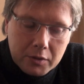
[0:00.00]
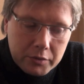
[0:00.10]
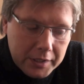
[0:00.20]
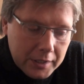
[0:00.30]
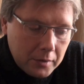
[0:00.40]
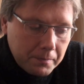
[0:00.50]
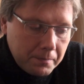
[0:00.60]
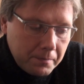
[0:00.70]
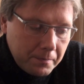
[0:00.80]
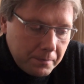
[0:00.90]
Right now.
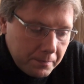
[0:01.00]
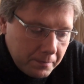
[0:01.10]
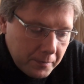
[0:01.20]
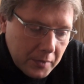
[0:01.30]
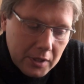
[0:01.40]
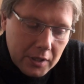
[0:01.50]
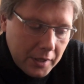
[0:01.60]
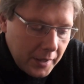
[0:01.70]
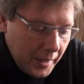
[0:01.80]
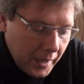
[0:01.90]

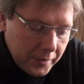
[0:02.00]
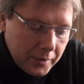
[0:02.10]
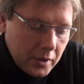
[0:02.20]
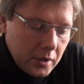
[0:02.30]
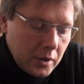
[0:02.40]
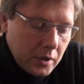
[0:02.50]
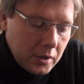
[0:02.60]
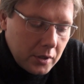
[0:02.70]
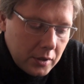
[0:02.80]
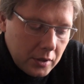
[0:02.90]
None.
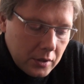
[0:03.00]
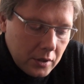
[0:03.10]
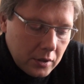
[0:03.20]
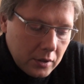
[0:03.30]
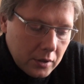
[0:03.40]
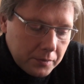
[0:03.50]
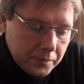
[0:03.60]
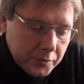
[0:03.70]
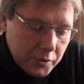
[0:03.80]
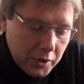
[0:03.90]
Uh,
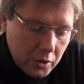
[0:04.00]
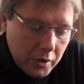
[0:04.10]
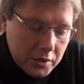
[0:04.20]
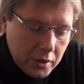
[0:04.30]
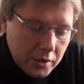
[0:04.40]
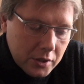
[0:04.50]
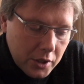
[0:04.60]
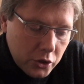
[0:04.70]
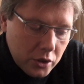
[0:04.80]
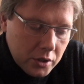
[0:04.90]
there are no other
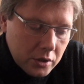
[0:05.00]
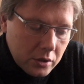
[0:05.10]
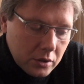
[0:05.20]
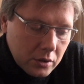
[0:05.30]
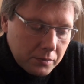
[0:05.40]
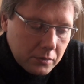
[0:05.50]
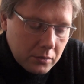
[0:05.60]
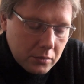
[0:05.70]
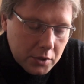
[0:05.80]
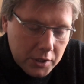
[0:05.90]
organizations, uh,
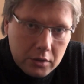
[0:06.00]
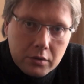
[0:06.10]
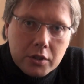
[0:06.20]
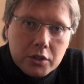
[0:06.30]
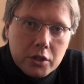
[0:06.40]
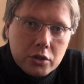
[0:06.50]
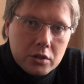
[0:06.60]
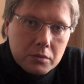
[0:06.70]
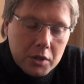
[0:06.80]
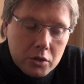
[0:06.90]
state
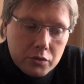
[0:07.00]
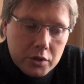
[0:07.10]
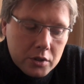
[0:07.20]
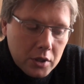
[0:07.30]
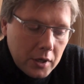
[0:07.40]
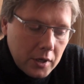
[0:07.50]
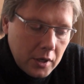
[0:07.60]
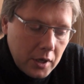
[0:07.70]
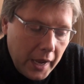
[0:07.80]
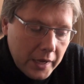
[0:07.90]
organizations, ministries,
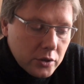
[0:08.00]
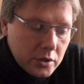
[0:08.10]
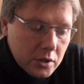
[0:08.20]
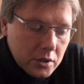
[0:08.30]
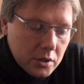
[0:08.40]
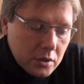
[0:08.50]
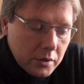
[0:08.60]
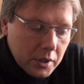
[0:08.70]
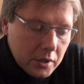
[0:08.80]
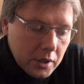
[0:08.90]
agencies
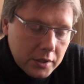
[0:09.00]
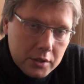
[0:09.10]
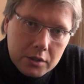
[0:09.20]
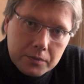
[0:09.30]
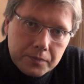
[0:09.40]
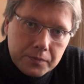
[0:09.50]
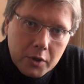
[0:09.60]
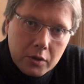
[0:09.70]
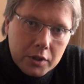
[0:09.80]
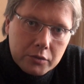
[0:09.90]
doing it like this.
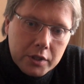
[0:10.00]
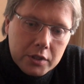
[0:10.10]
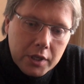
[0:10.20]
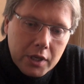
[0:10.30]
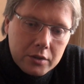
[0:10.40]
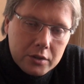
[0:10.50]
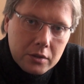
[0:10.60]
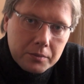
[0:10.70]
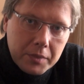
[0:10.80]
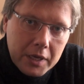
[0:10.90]
Only Riga City
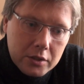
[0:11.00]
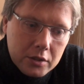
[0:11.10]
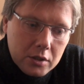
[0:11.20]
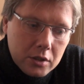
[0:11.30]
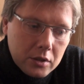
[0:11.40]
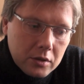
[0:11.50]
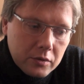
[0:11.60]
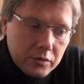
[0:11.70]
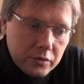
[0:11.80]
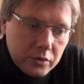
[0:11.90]
Council pays uh,
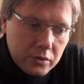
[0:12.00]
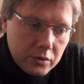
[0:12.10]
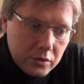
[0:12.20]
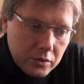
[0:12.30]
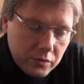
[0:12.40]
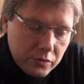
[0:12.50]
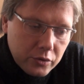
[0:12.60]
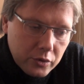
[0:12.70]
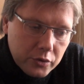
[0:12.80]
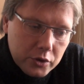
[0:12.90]

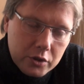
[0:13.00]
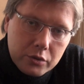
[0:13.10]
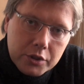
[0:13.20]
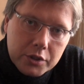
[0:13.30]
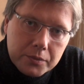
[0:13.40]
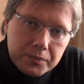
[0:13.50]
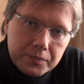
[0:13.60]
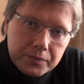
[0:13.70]
for, for these courses.